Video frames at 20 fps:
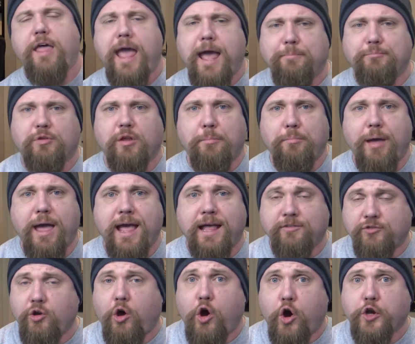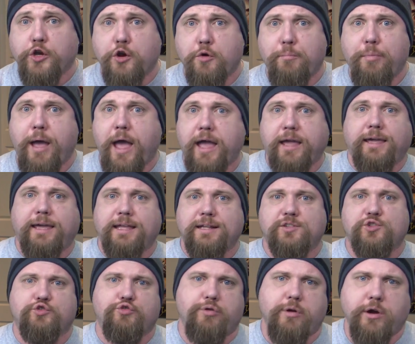haptic pads on your back
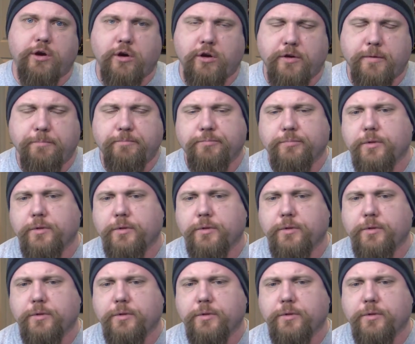gets triggered.